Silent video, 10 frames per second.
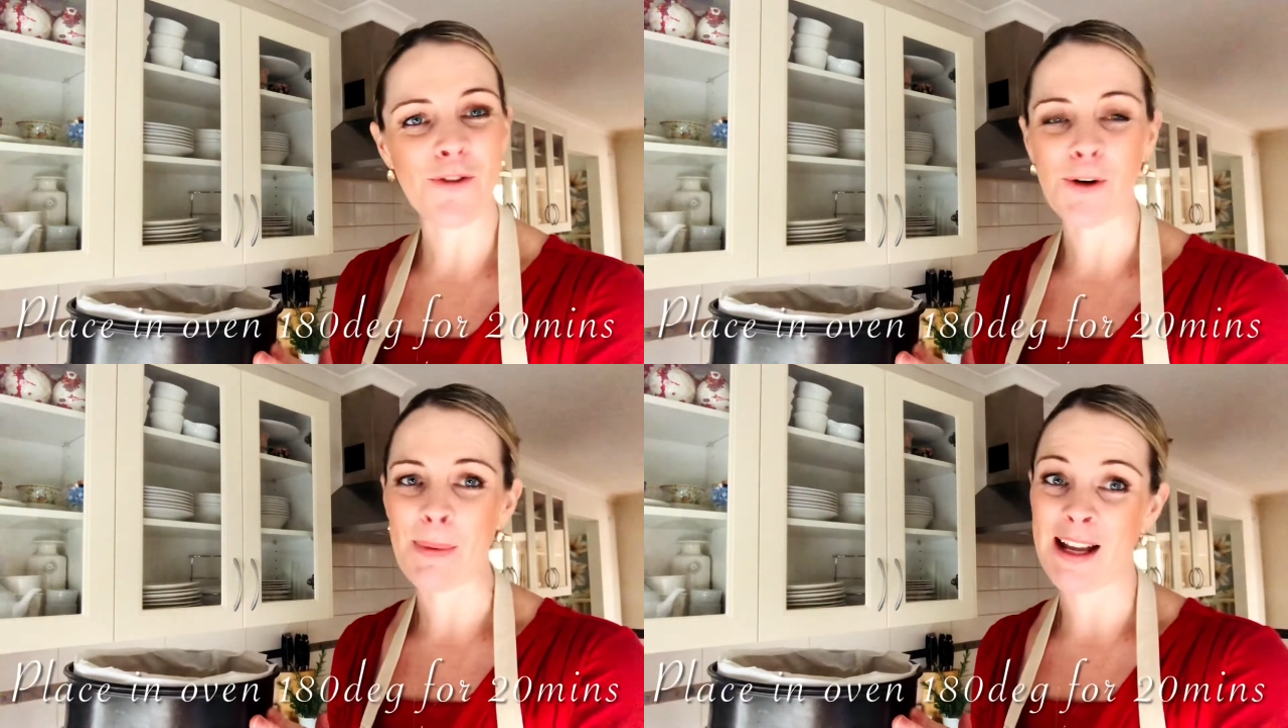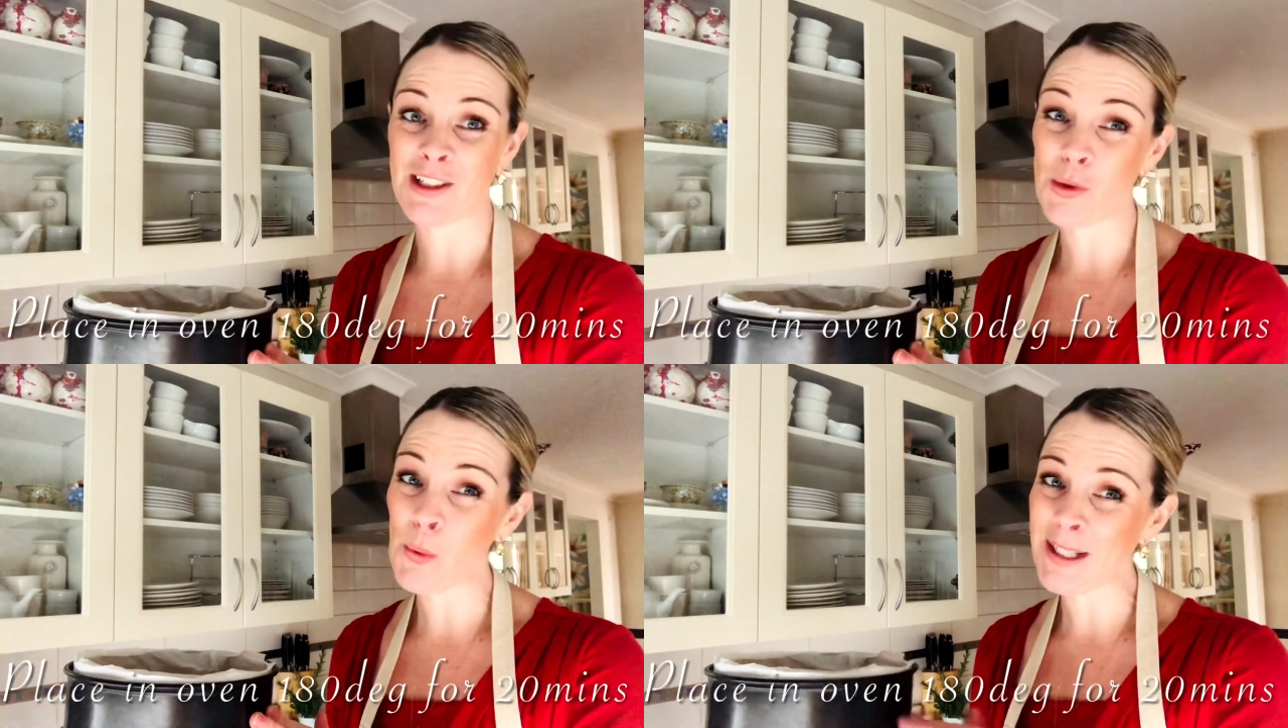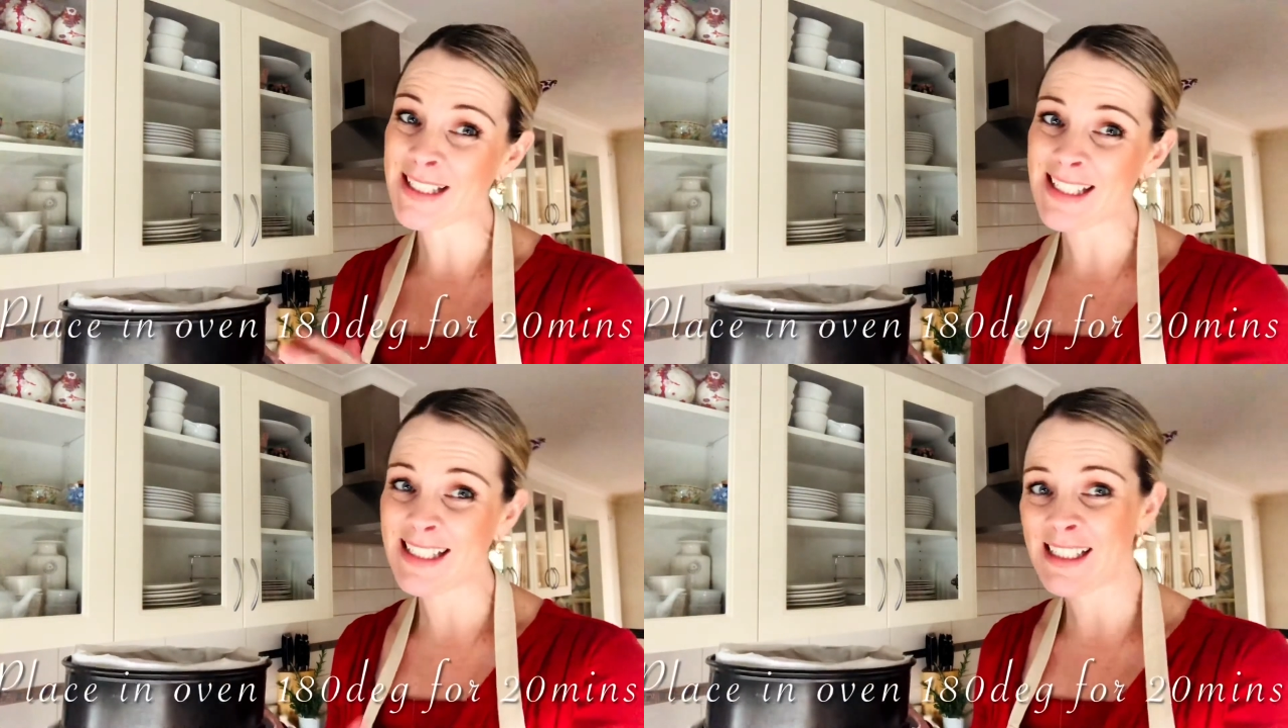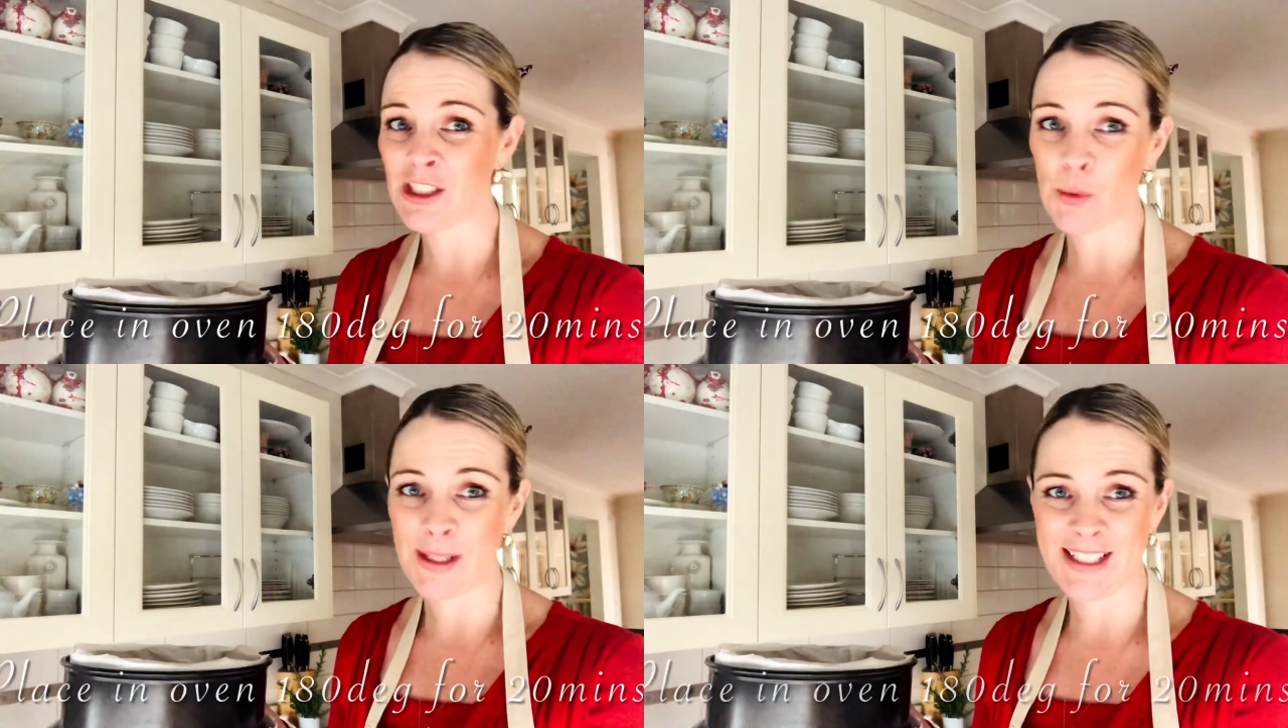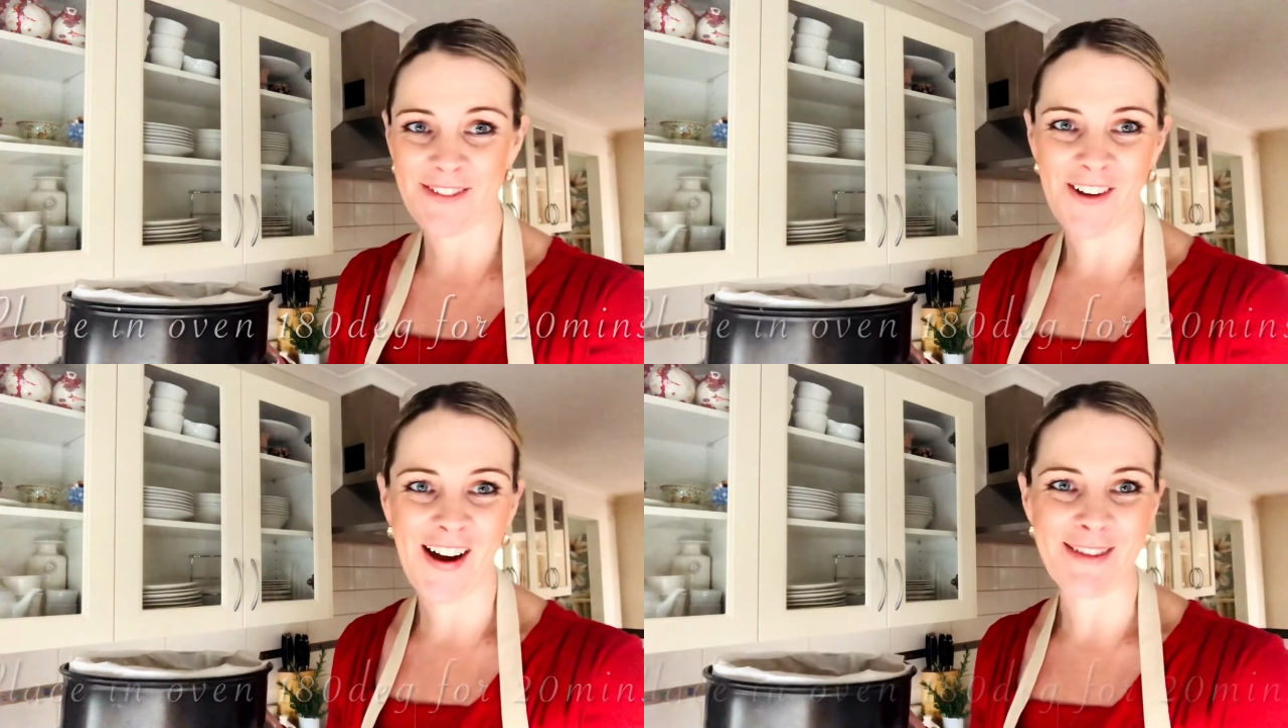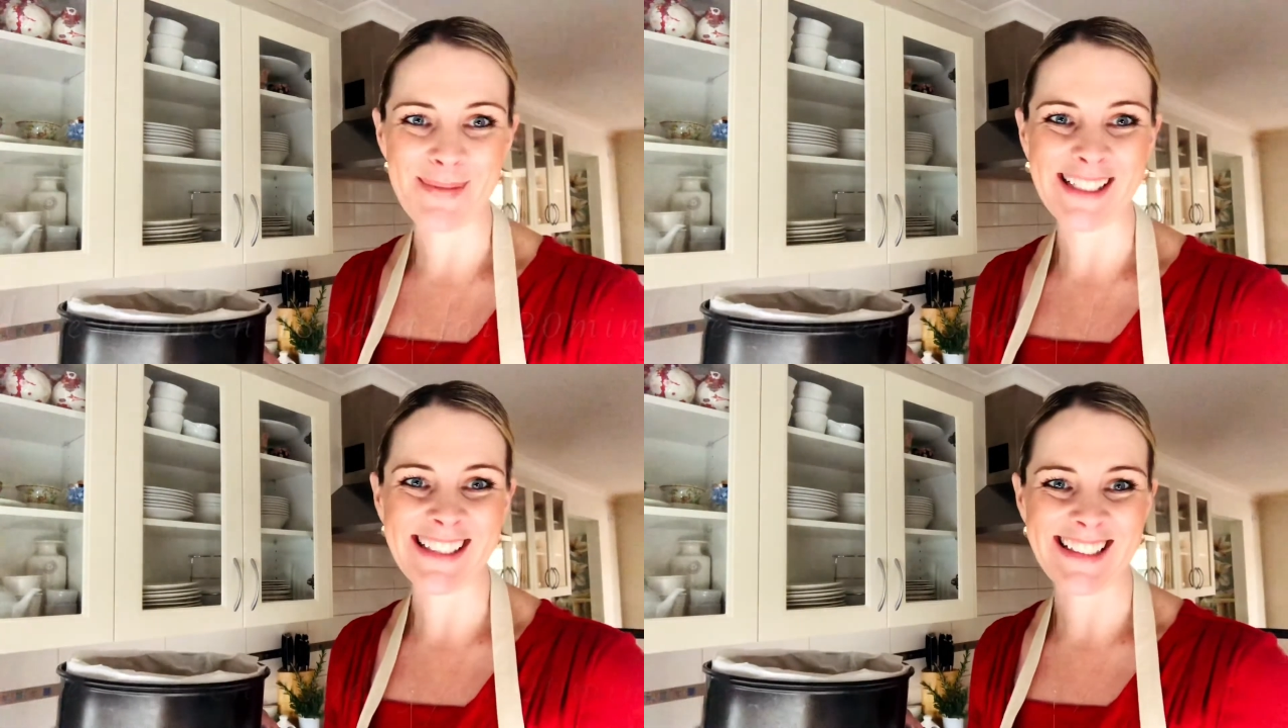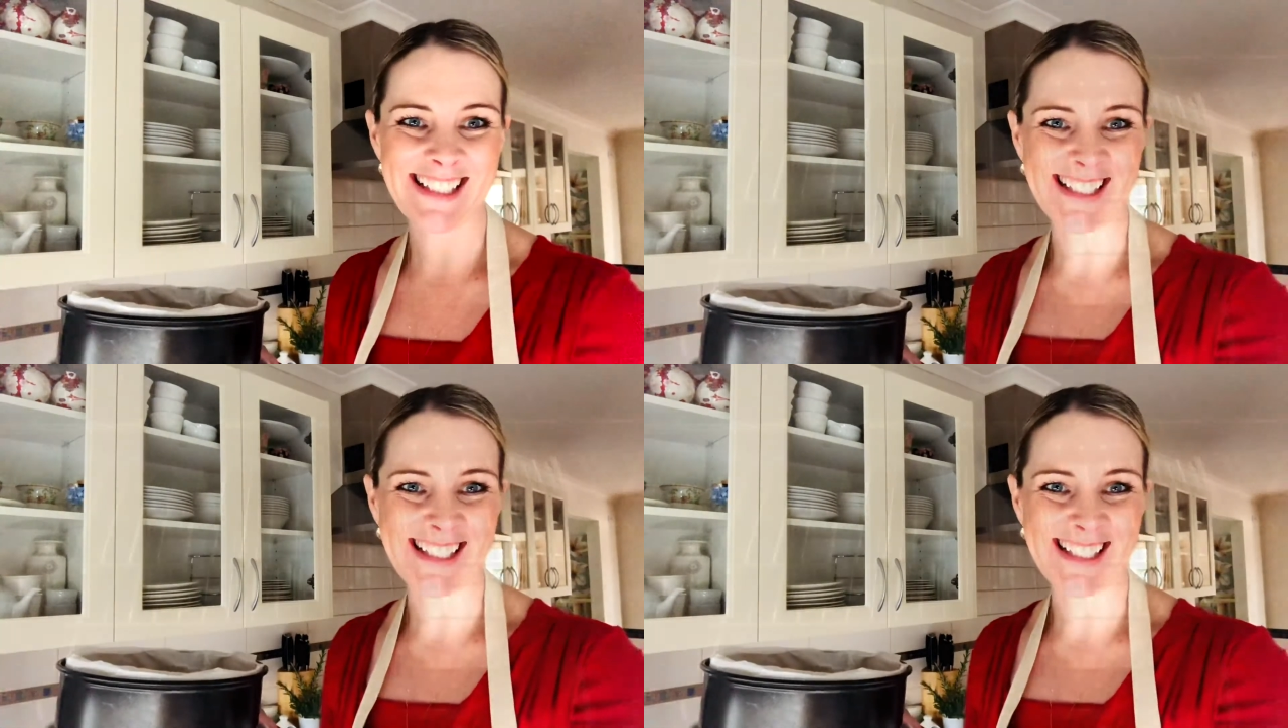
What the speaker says: for about 20 to 25 minutes.